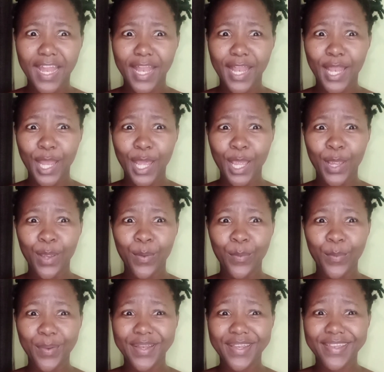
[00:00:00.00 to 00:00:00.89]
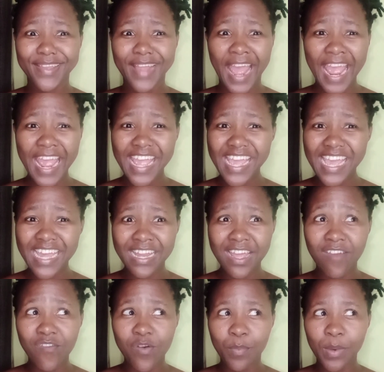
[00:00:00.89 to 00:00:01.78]
No, that can
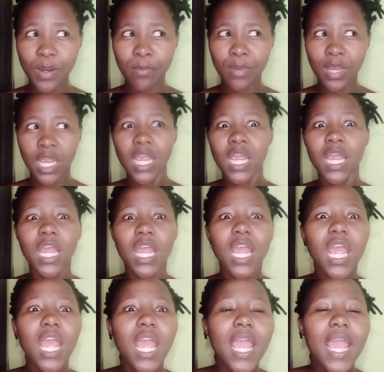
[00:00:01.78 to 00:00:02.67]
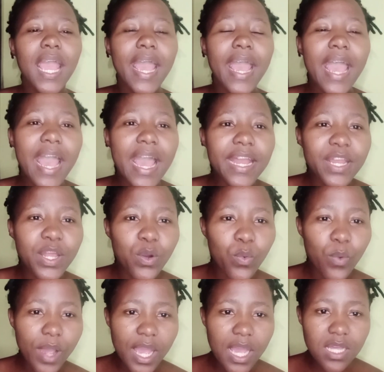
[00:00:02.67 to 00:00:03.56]
never be me.
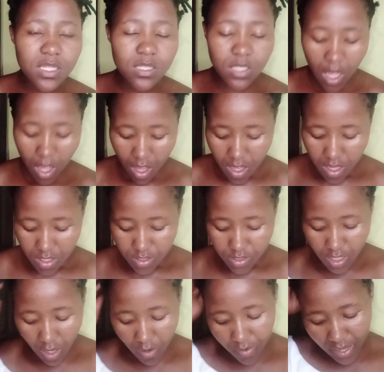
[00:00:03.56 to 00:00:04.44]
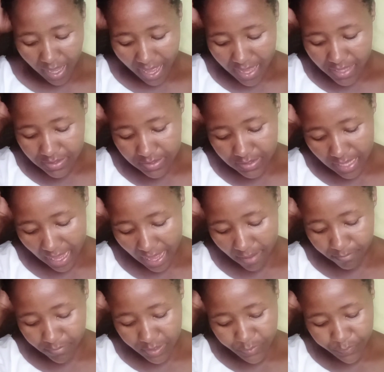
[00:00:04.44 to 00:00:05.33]
Anyways, so guys,
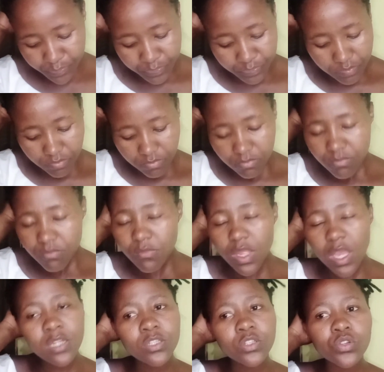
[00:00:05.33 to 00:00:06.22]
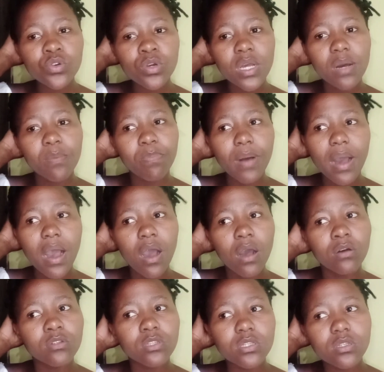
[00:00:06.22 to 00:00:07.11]
yeah, man. It took
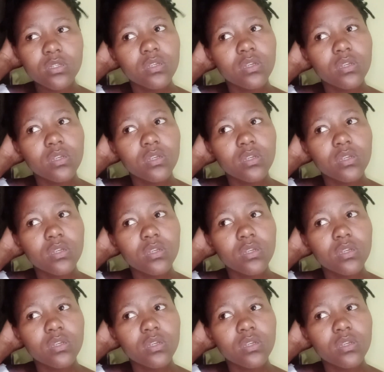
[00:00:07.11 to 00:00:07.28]
about